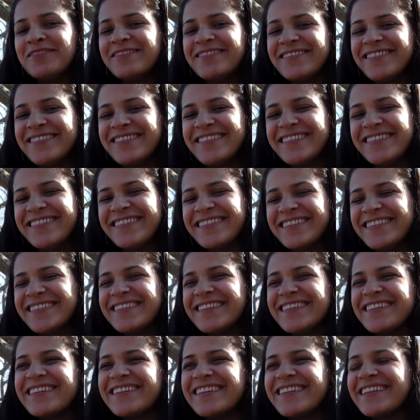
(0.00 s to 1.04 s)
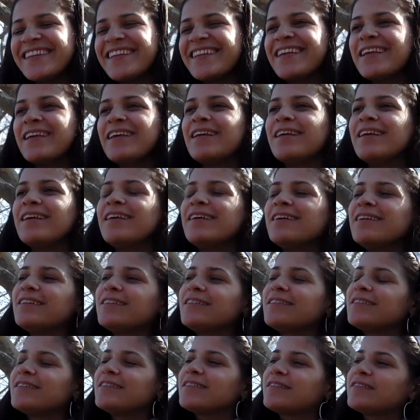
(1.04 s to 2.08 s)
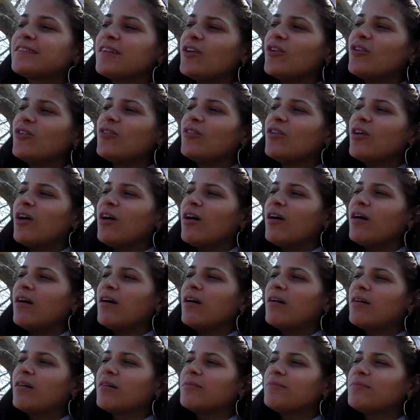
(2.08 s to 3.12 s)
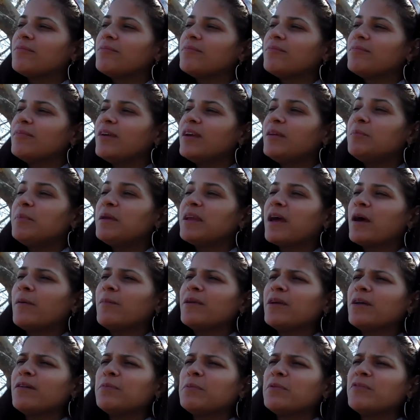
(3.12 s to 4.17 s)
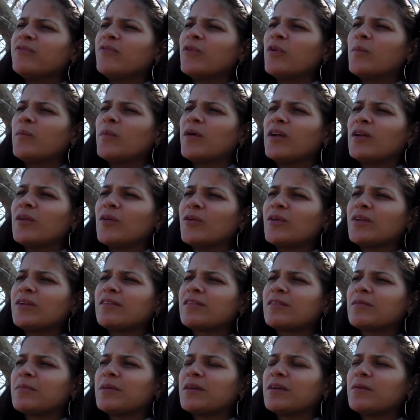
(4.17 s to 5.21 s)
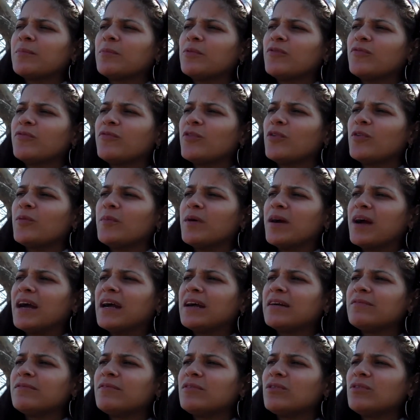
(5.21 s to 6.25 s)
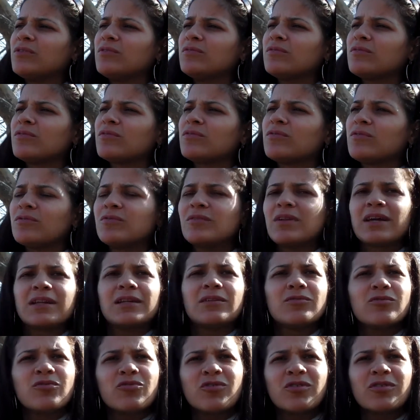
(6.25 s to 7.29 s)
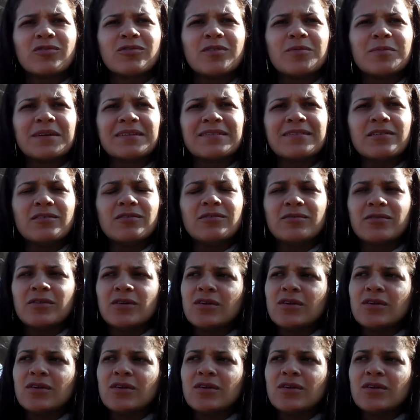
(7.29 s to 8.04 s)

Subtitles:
Hello. So, in becoming a performer and learning to be a performer, I've learned to do like little tricks for myself.